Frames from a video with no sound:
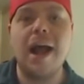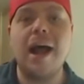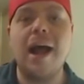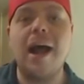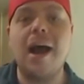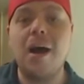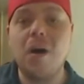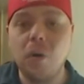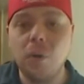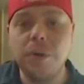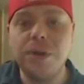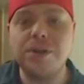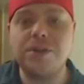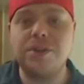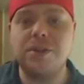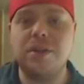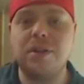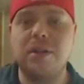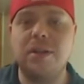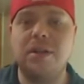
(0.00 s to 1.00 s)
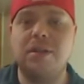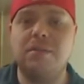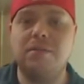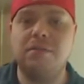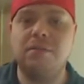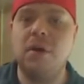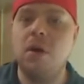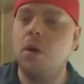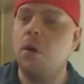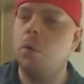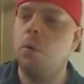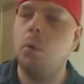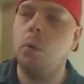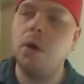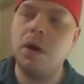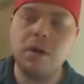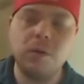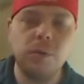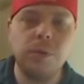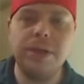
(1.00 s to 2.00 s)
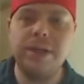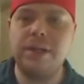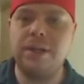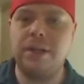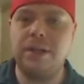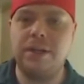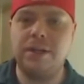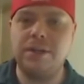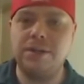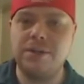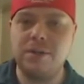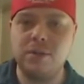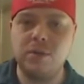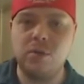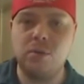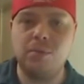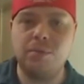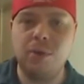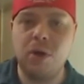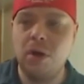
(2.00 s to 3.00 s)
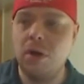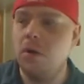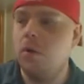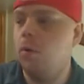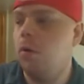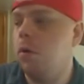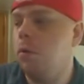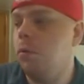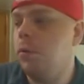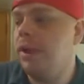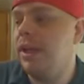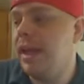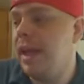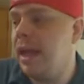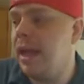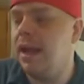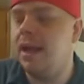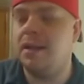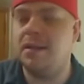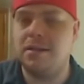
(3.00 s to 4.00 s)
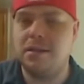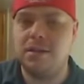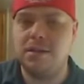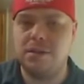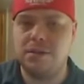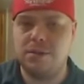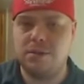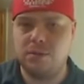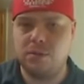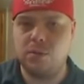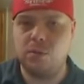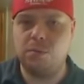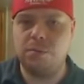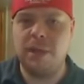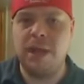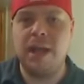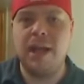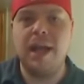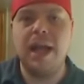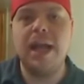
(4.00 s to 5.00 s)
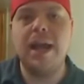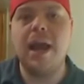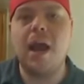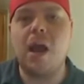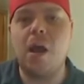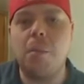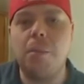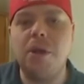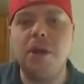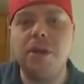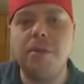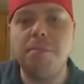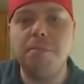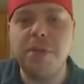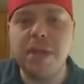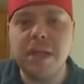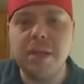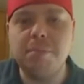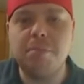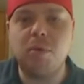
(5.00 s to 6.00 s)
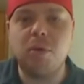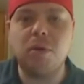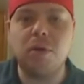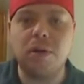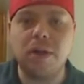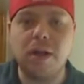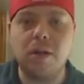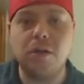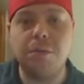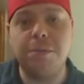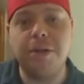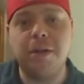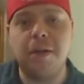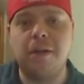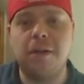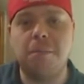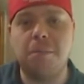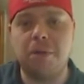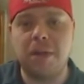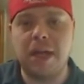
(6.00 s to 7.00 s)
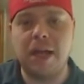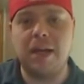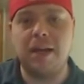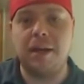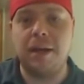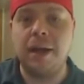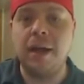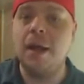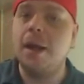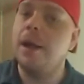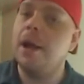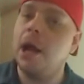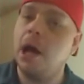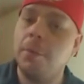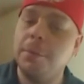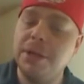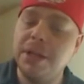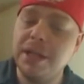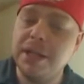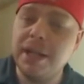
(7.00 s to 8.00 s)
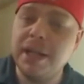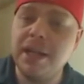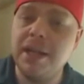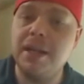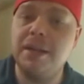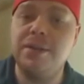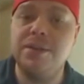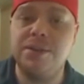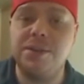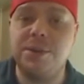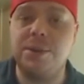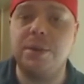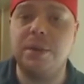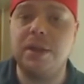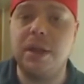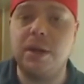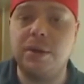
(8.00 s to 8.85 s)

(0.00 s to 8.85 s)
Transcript: how we should live, what we can consume, what we can't consume, and how many people are allowed to be on the planet, how many kids you're